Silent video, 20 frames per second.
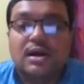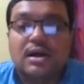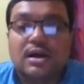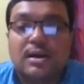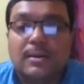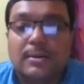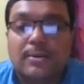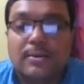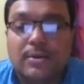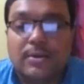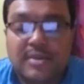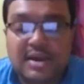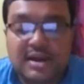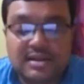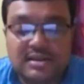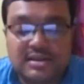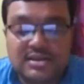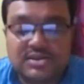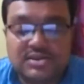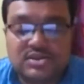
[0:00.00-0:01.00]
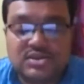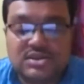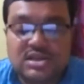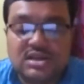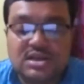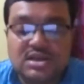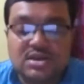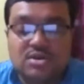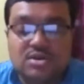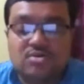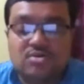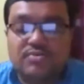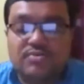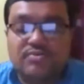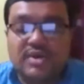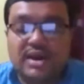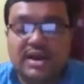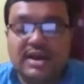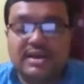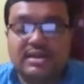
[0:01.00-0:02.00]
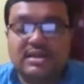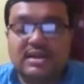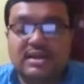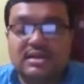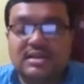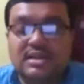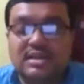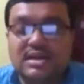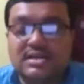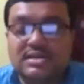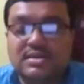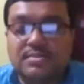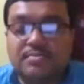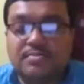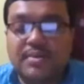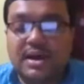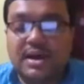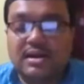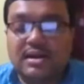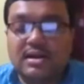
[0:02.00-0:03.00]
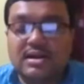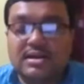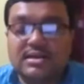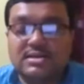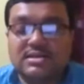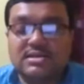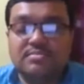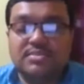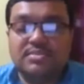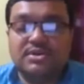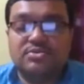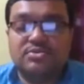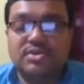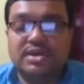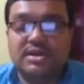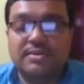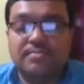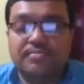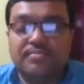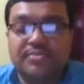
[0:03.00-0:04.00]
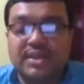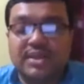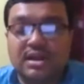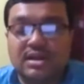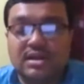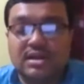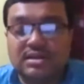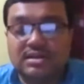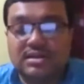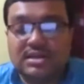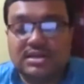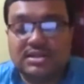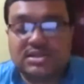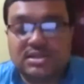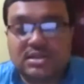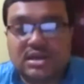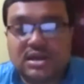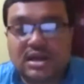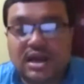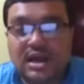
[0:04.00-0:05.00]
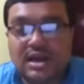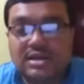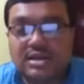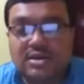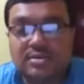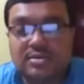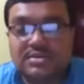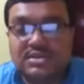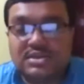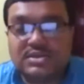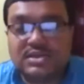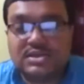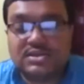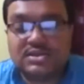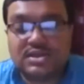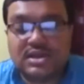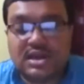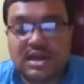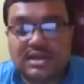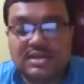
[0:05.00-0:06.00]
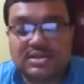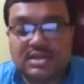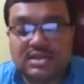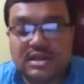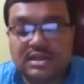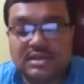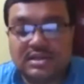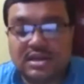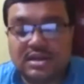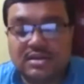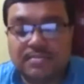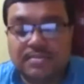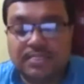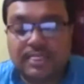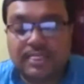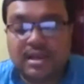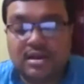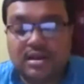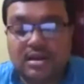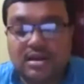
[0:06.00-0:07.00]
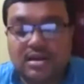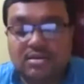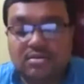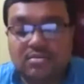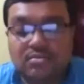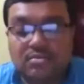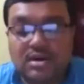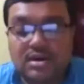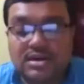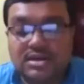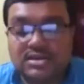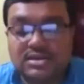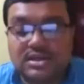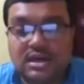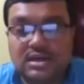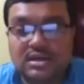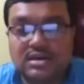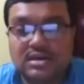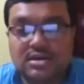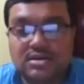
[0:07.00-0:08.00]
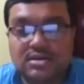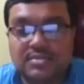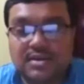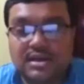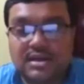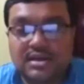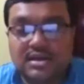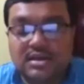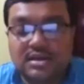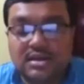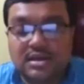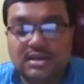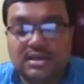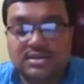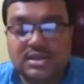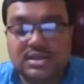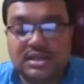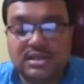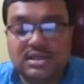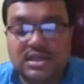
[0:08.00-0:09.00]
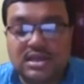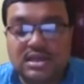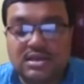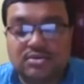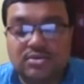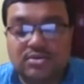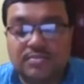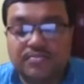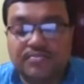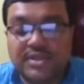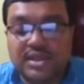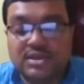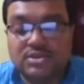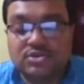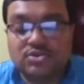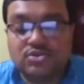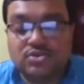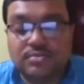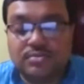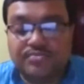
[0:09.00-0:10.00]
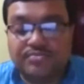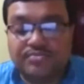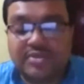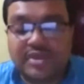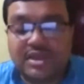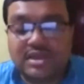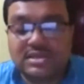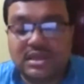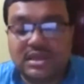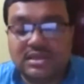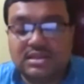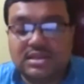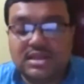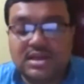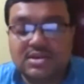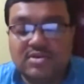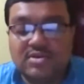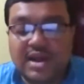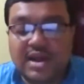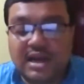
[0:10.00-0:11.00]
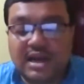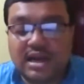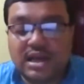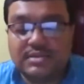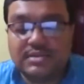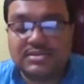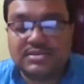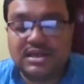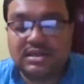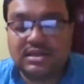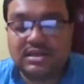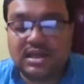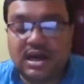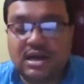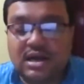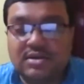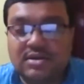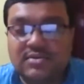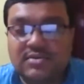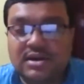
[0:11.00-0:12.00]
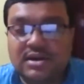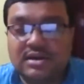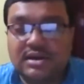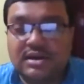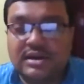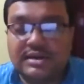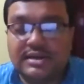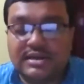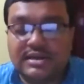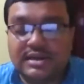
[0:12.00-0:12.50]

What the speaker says: Old Man and the Sea, we find that there is a parallelism between this cry of Jesus Christ and the words uttered by Santiago. So Santiago arrives at the harbor late at